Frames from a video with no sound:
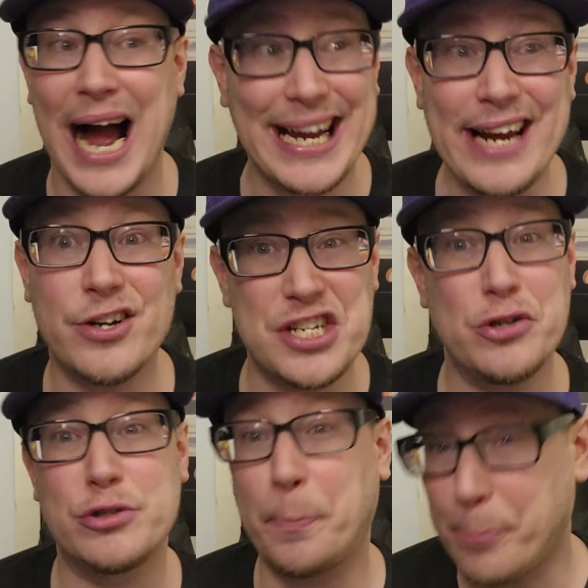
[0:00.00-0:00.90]
I guarantee
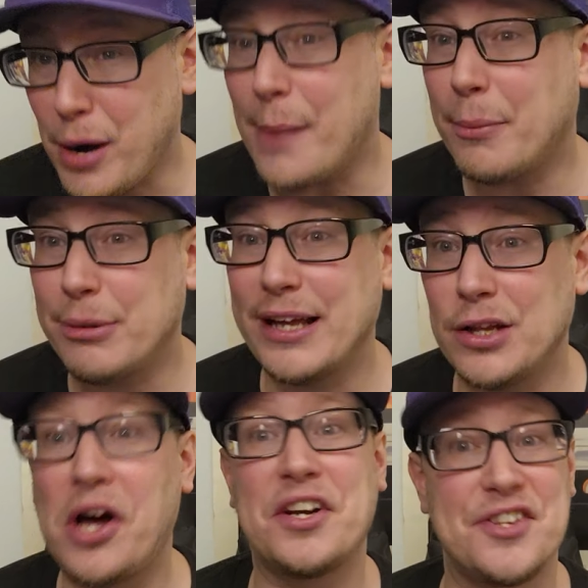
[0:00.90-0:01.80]
you it's probably a
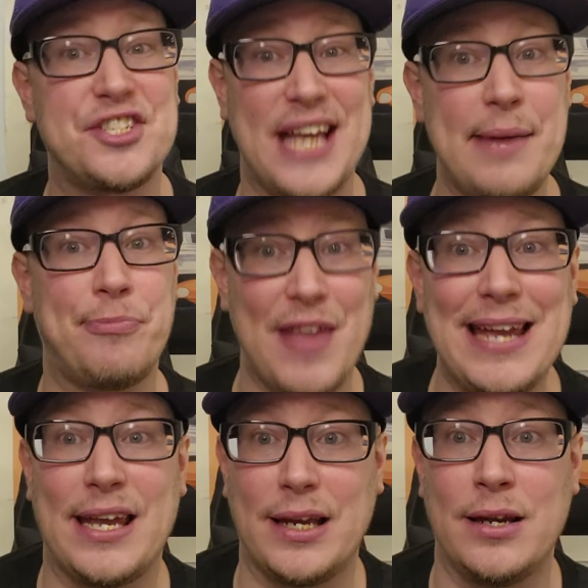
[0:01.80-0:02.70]
lot of the same
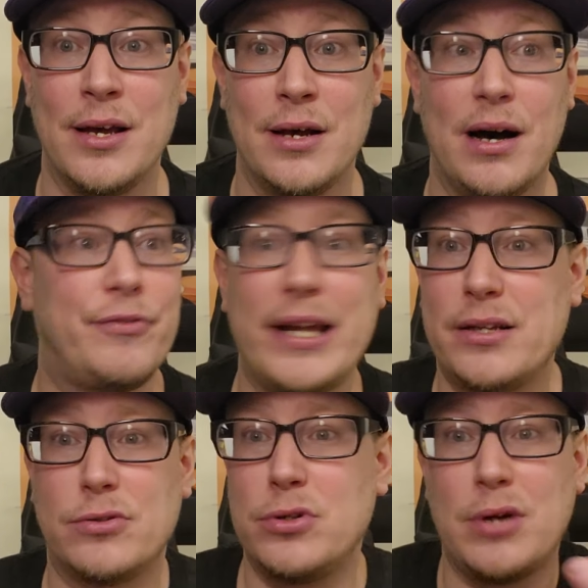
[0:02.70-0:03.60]
thinking of
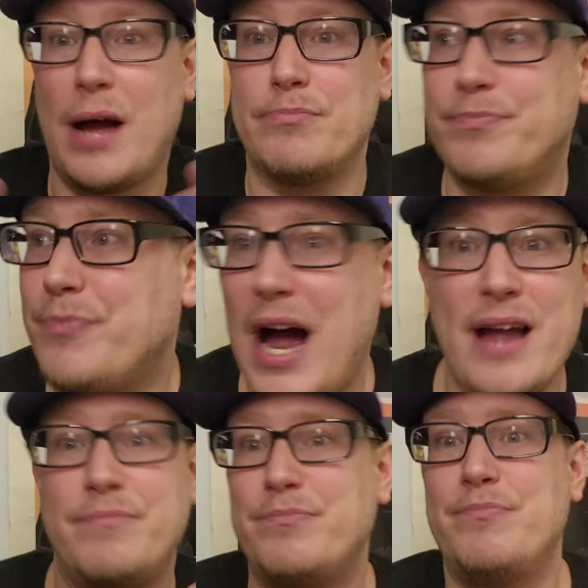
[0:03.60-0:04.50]
like, dude,
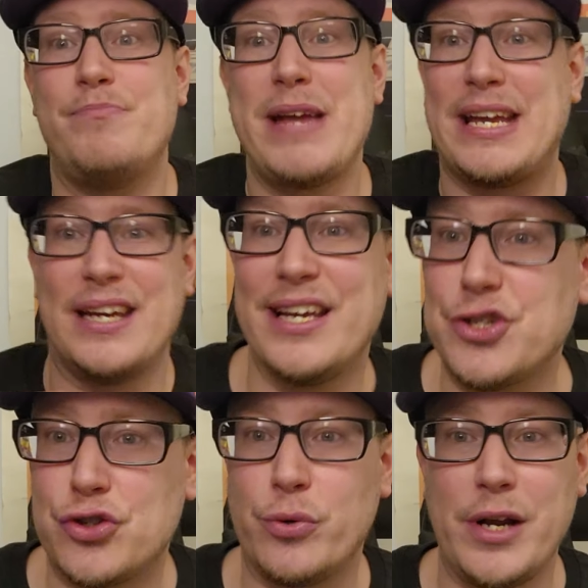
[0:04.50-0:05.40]
I'm making
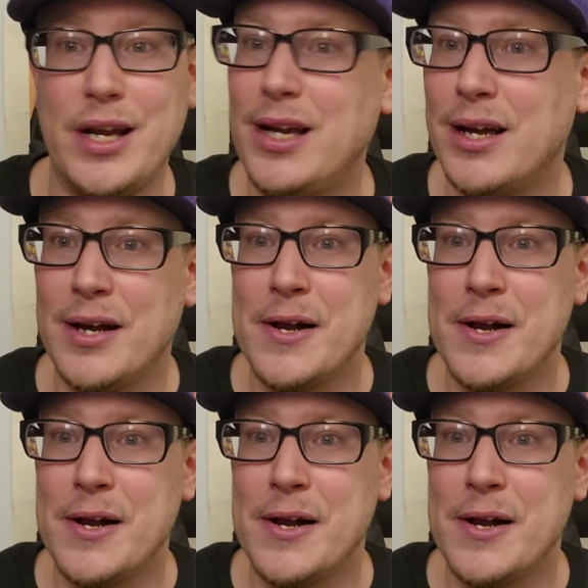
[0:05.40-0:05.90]
history.